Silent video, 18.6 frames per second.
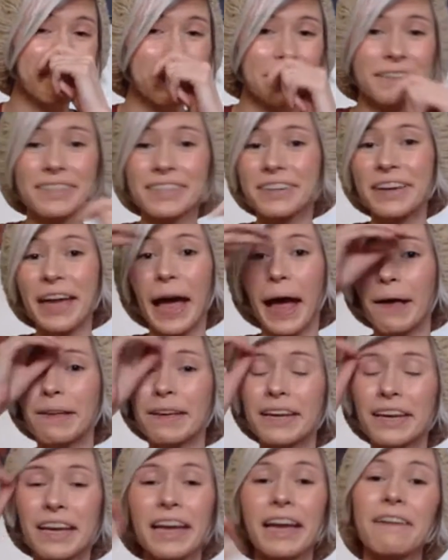So yeah,
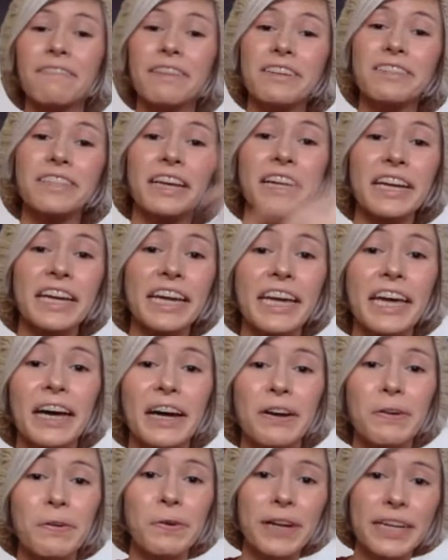if there's any
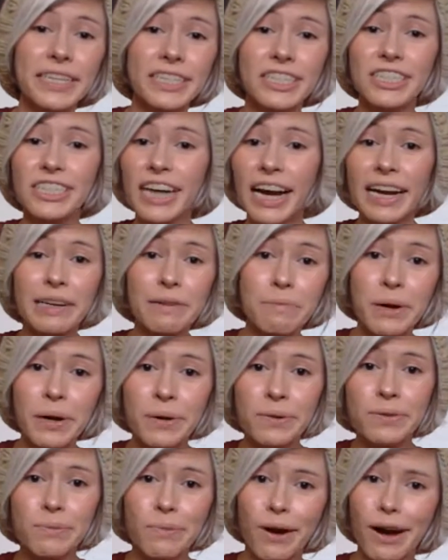rich
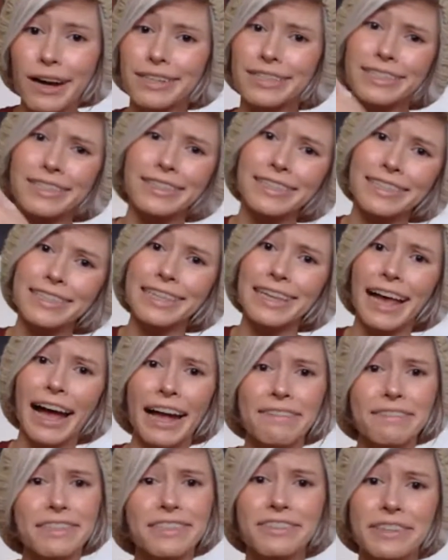dynamos watching this
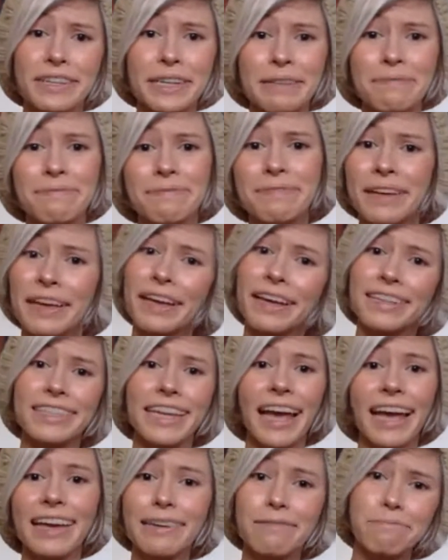live stream,
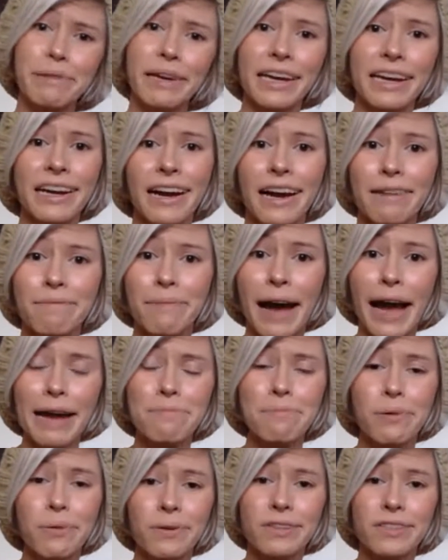taking pity on my
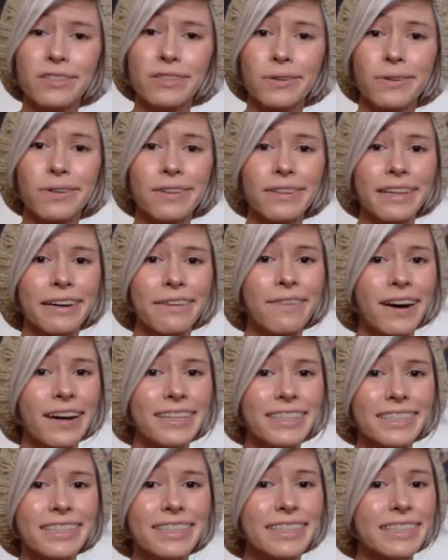poor soul that
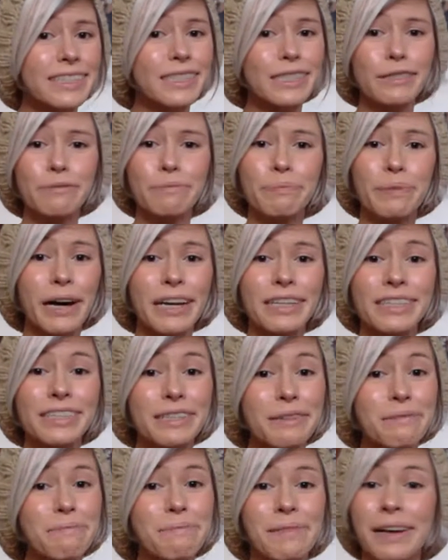wants to
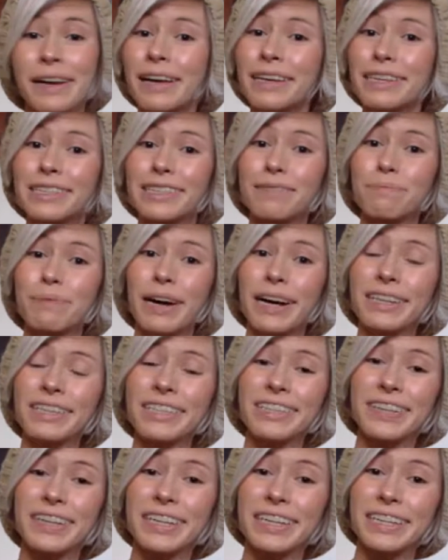sponsor
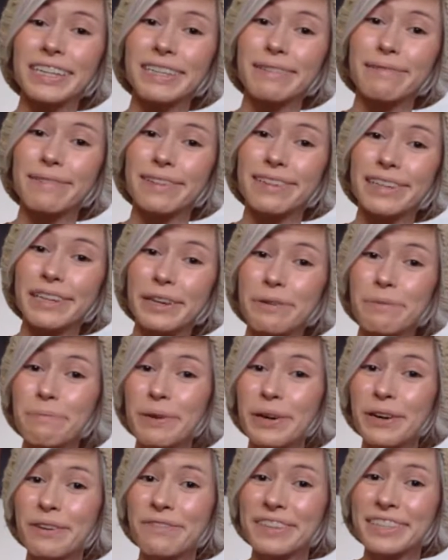a new
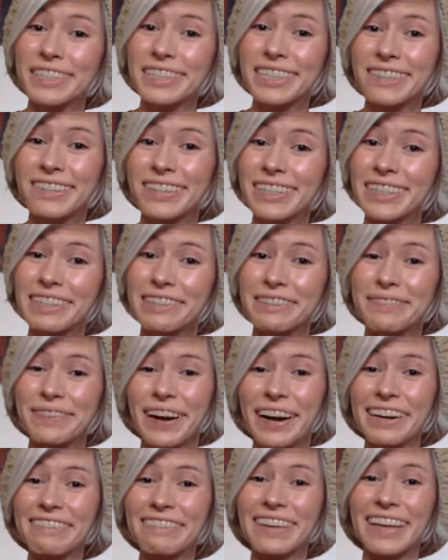move into a new
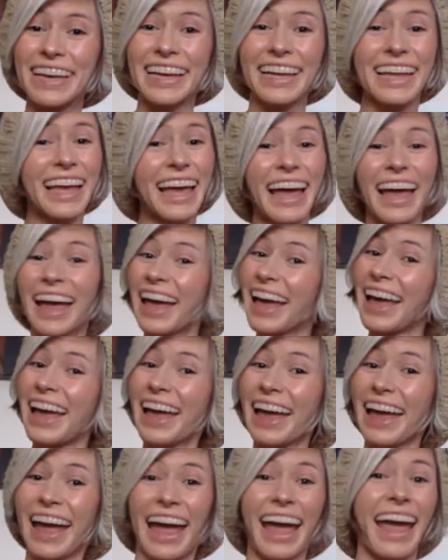apartment,
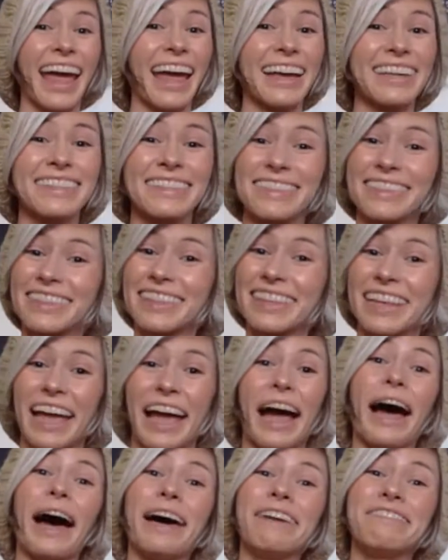hey,
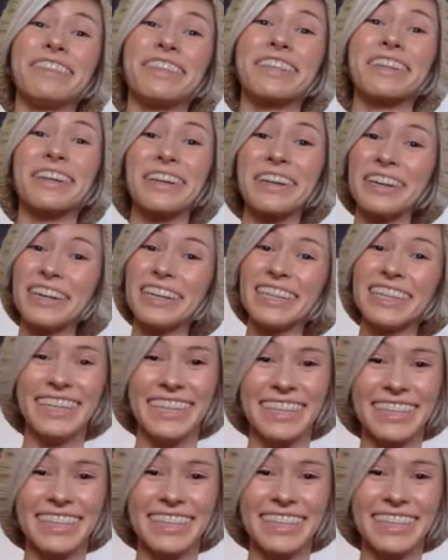I'm your girl.